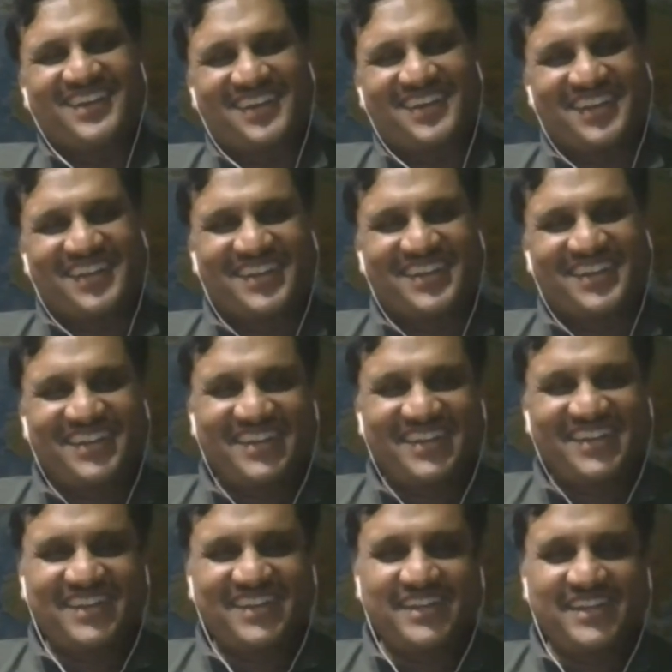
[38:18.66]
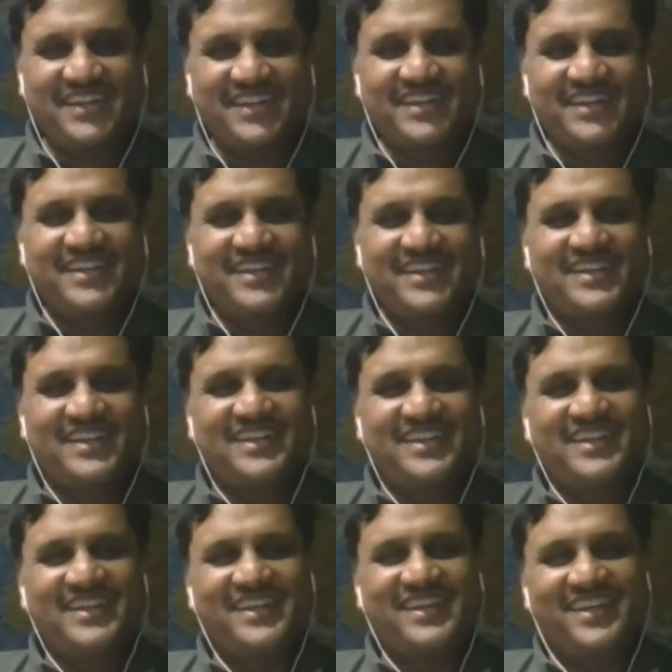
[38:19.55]

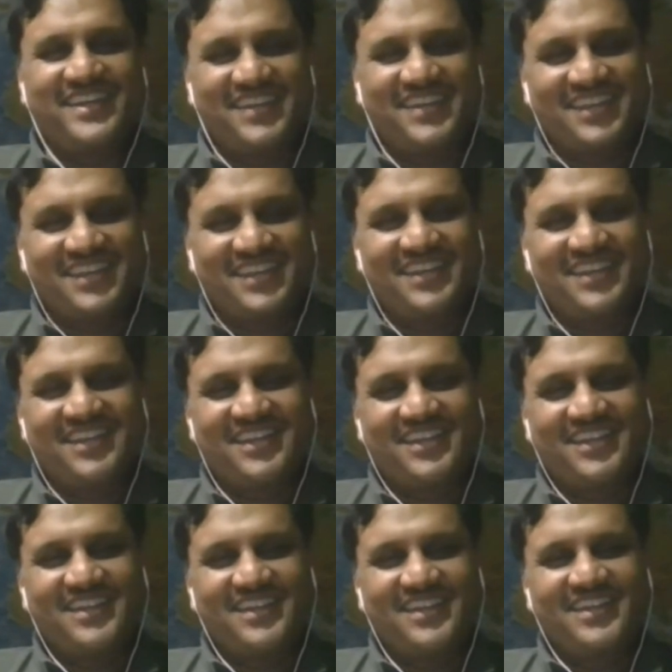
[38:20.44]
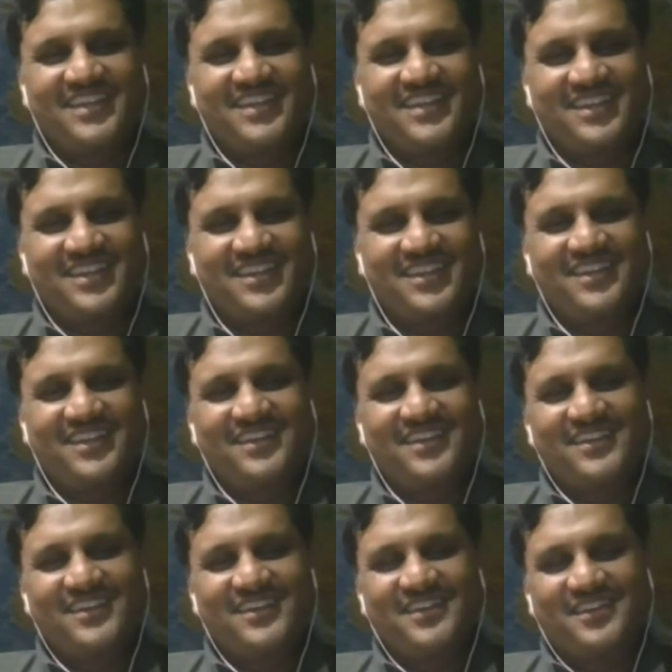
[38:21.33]

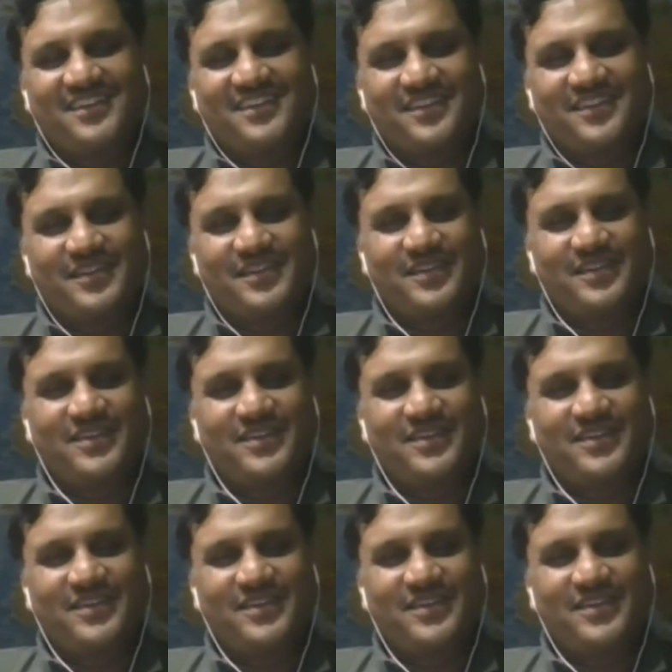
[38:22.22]
This person isn't speaking.